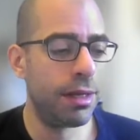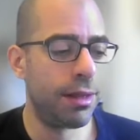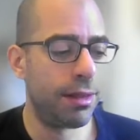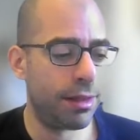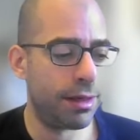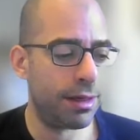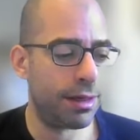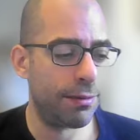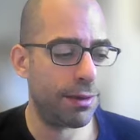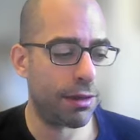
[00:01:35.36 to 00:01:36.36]

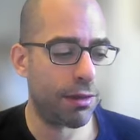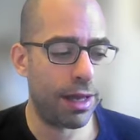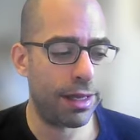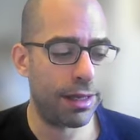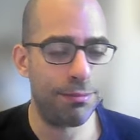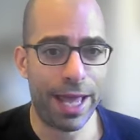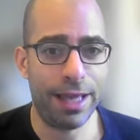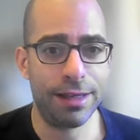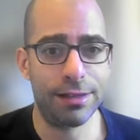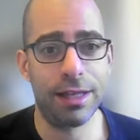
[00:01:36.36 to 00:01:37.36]
the client
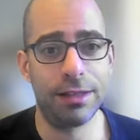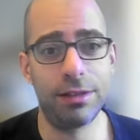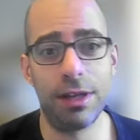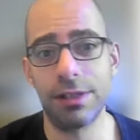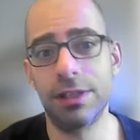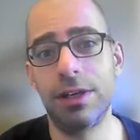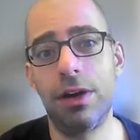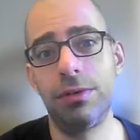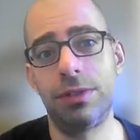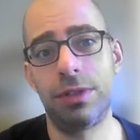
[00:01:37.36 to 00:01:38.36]
pays that doesn't
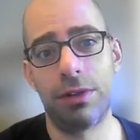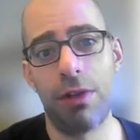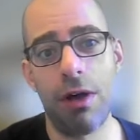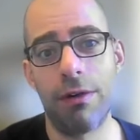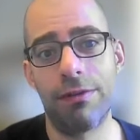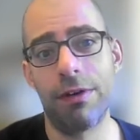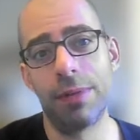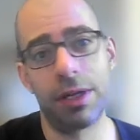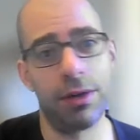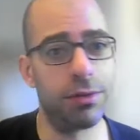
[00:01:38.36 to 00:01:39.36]
go to the law
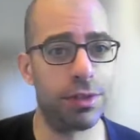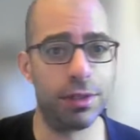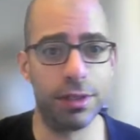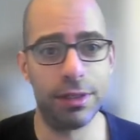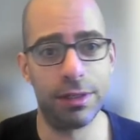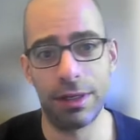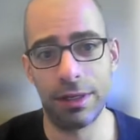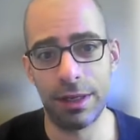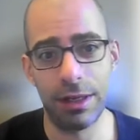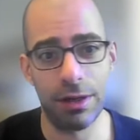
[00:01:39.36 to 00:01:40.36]
firm. It goes to
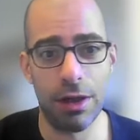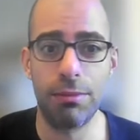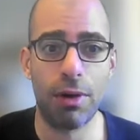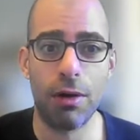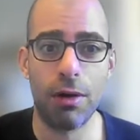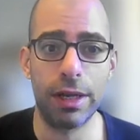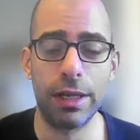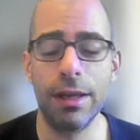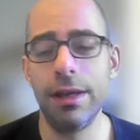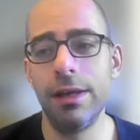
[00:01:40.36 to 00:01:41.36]
another party.
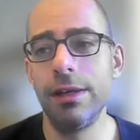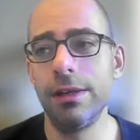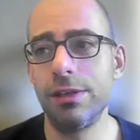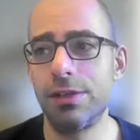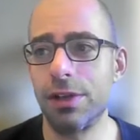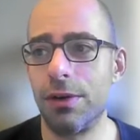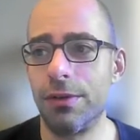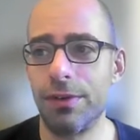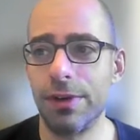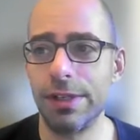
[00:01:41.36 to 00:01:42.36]

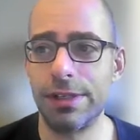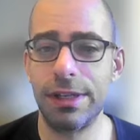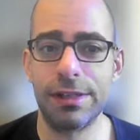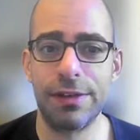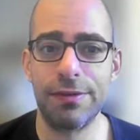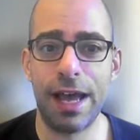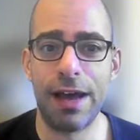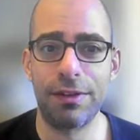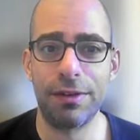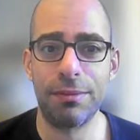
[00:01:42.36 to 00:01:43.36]
So for instance, if you
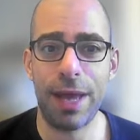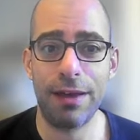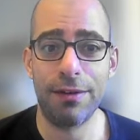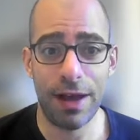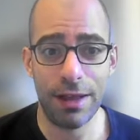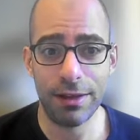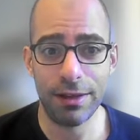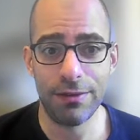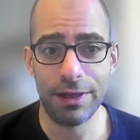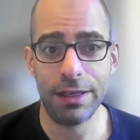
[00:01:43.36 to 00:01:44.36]
have to pay a
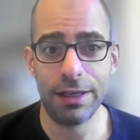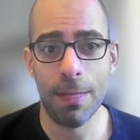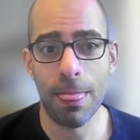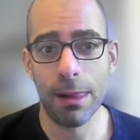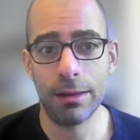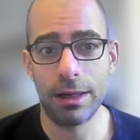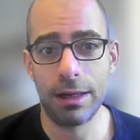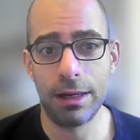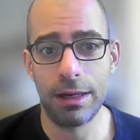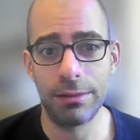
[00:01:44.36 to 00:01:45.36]
filing fee
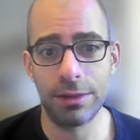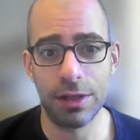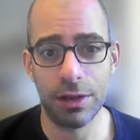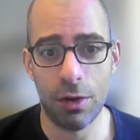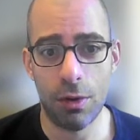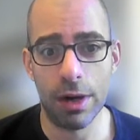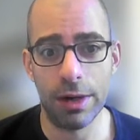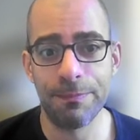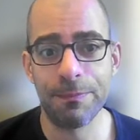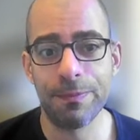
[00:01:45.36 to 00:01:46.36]
to the
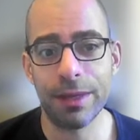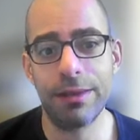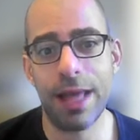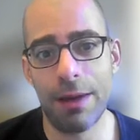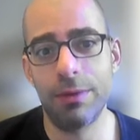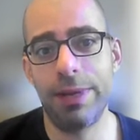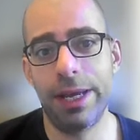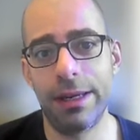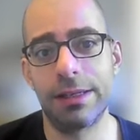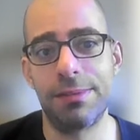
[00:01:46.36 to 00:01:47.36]
court, that would
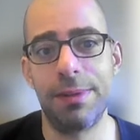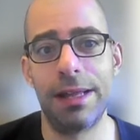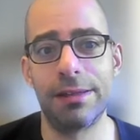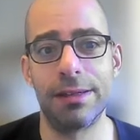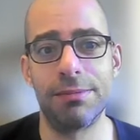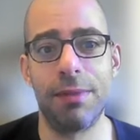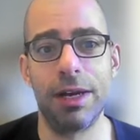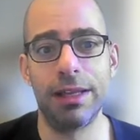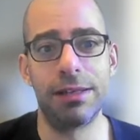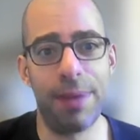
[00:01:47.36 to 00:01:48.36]
be an expense. It's
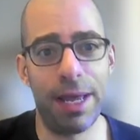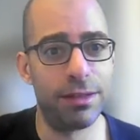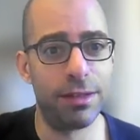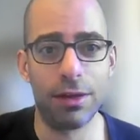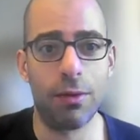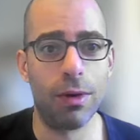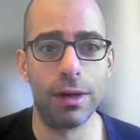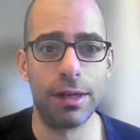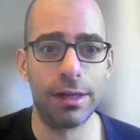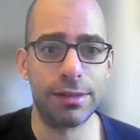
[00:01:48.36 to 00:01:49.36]
money that's paid to the
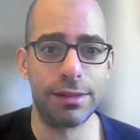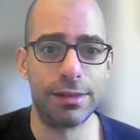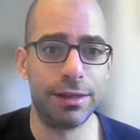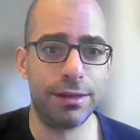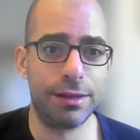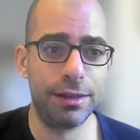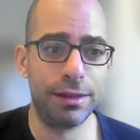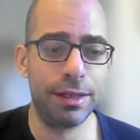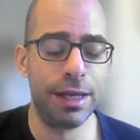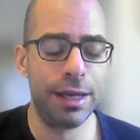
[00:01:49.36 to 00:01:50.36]
court. It's the